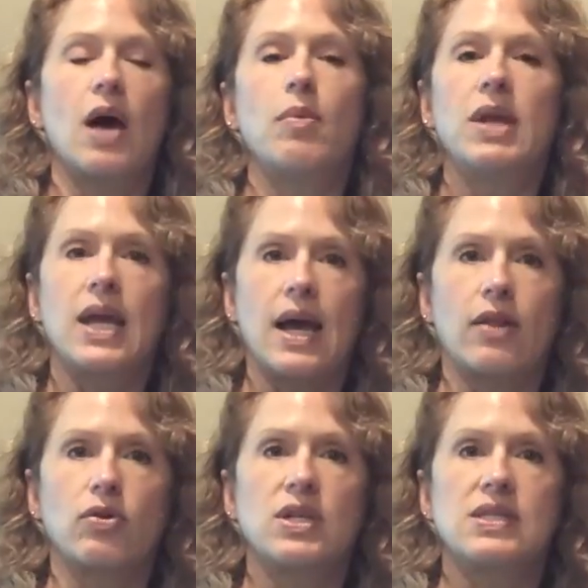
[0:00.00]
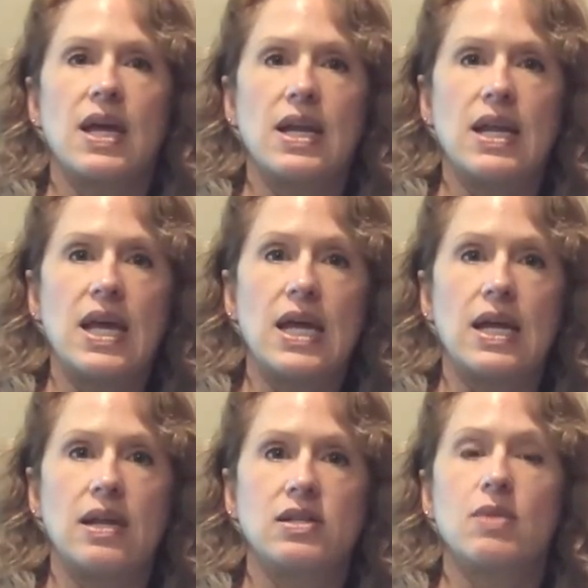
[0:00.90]
how many calories they
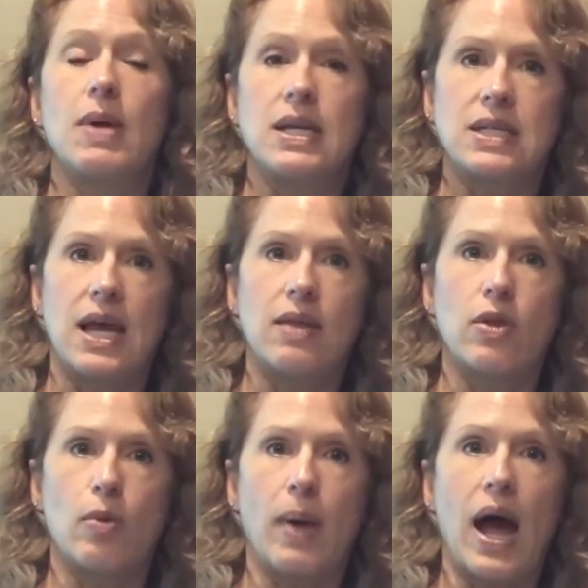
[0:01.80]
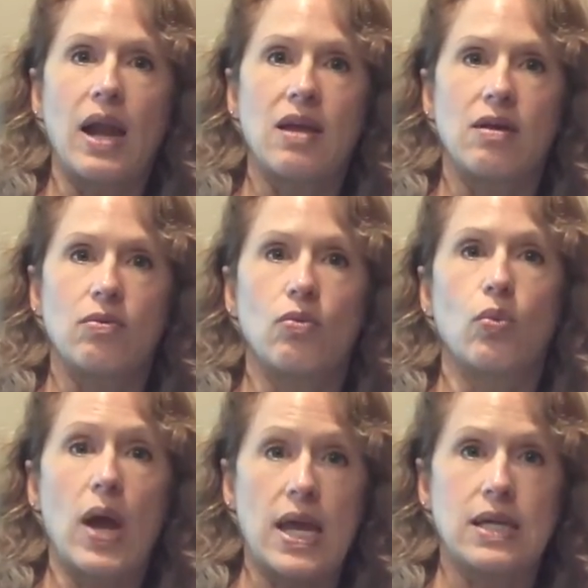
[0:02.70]
need to maintain their body
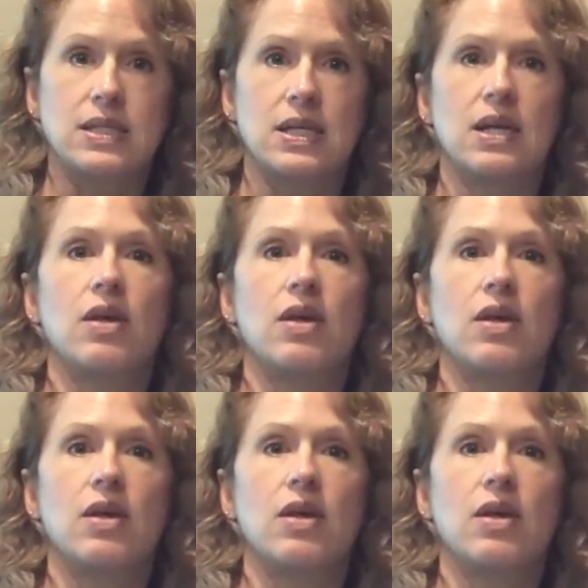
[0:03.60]
weight,